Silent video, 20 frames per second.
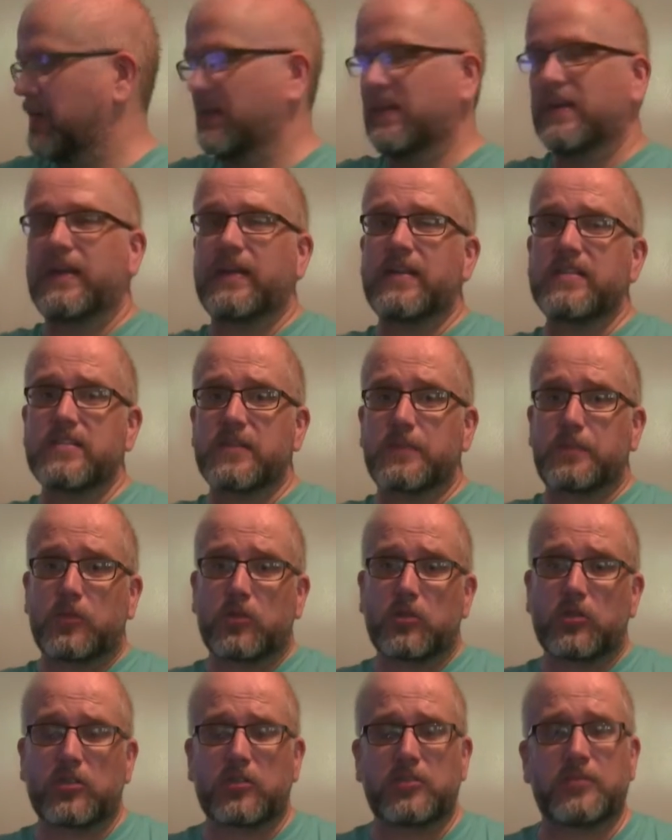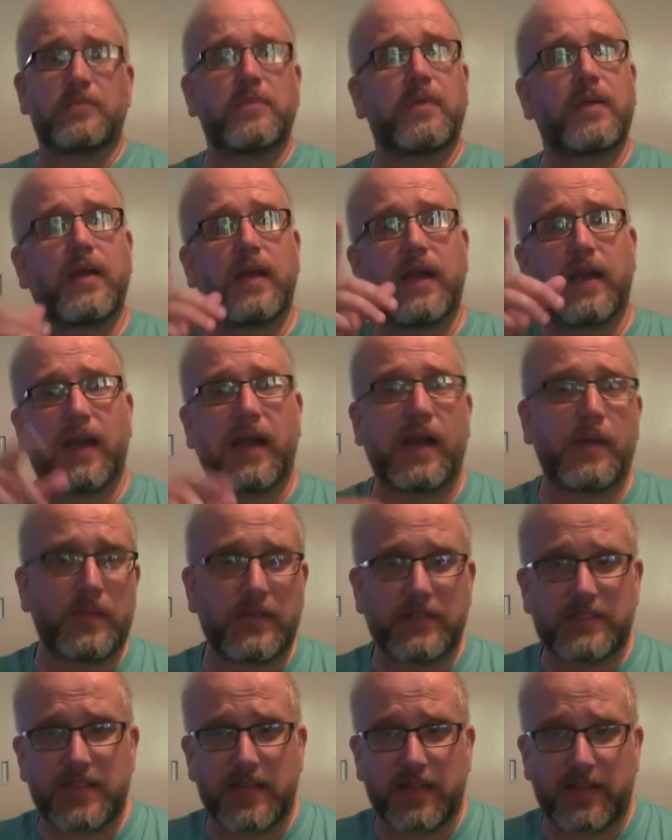And as I pour, I
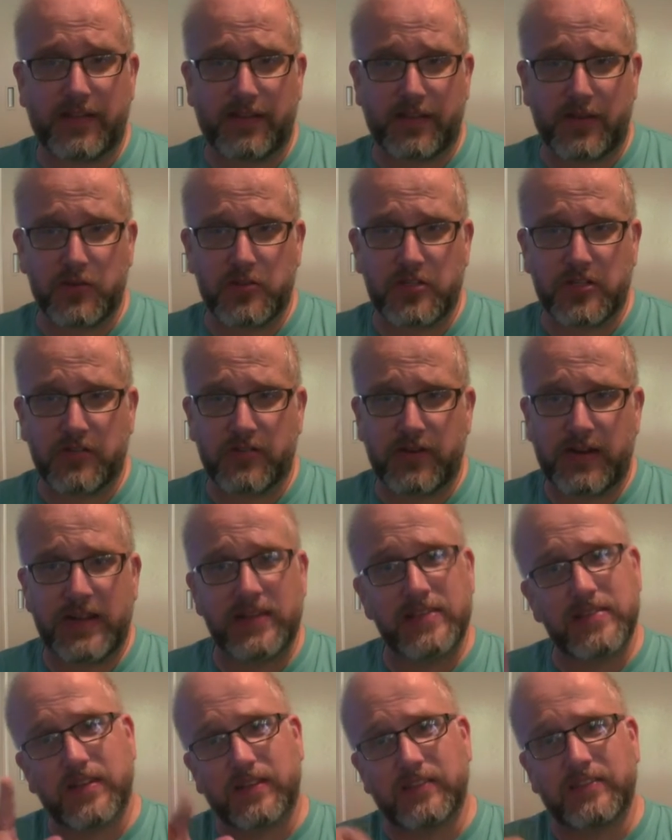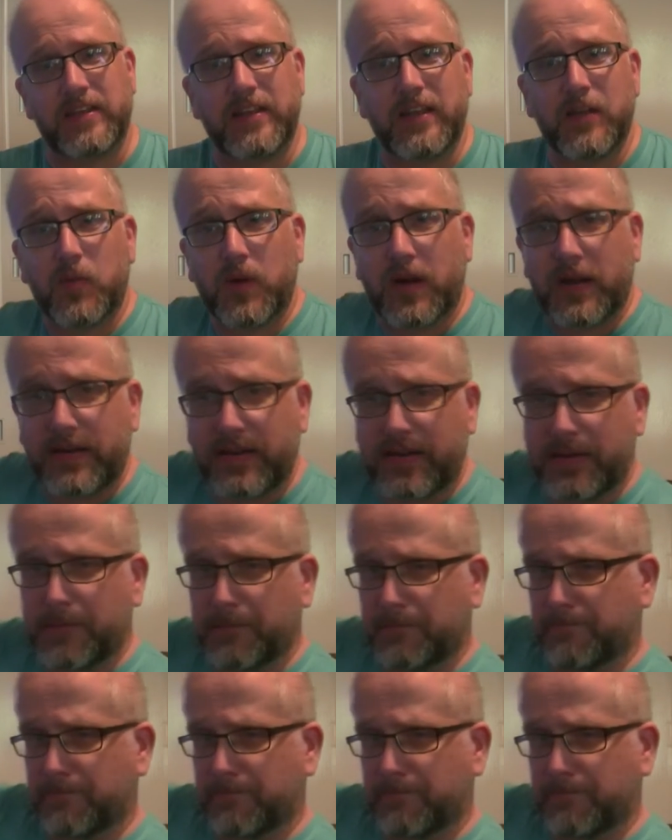want to tell you those ingredients. I'll tell you what I did.